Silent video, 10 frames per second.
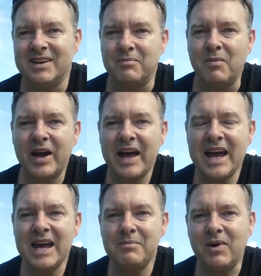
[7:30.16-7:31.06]
my
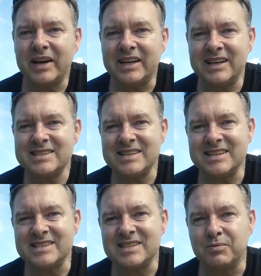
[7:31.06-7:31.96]
aim, I guess,
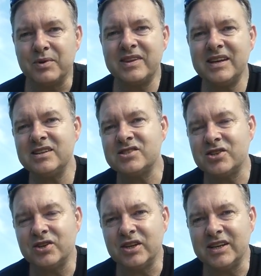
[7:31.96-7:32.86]
is within
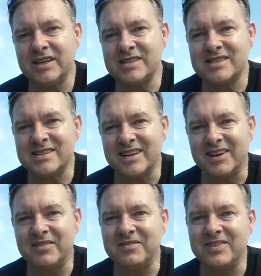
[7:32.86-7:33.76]
2 years
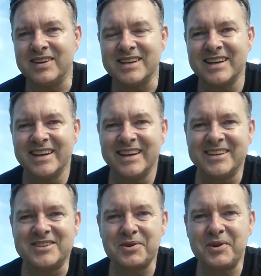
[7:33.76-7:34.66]
of
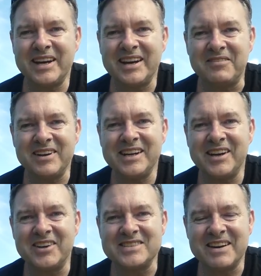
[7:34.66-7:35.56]
doing
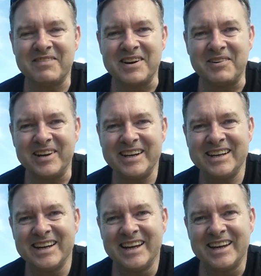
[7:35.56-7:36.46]
videos every
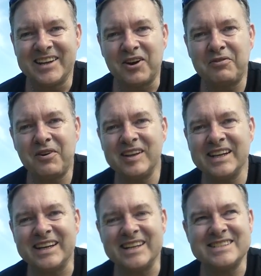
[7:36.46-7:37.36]
week, that I'll
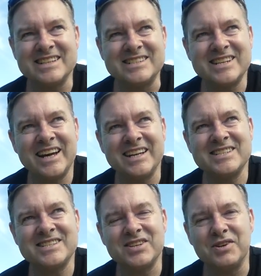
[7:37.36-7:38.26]
finally get the
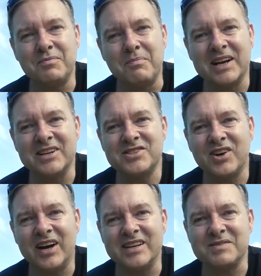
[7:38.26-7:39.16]
chance to
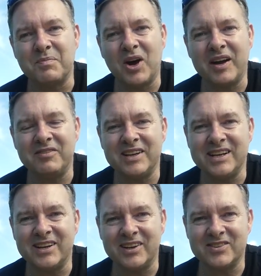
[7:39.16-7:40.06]
monetize my
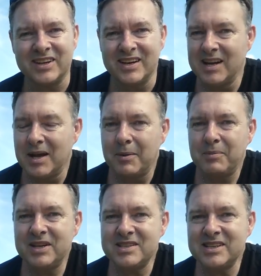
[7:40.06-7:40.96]
videos.
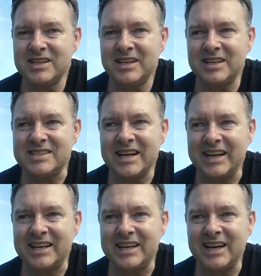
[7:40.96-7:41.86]
But it's gonna
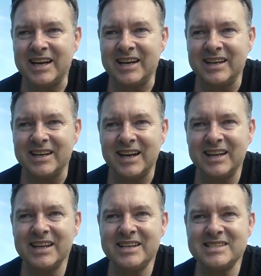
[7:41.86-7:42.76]
take
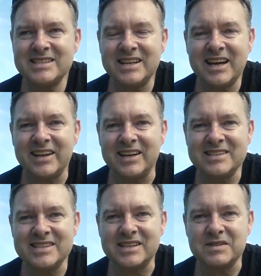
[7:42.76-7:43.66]
at least another
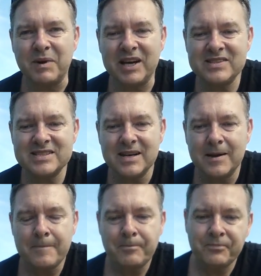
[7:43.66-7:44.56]
6 months.
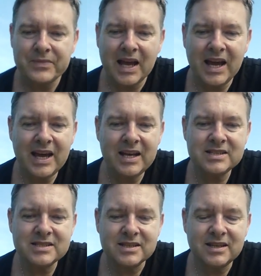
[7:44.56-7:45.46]
And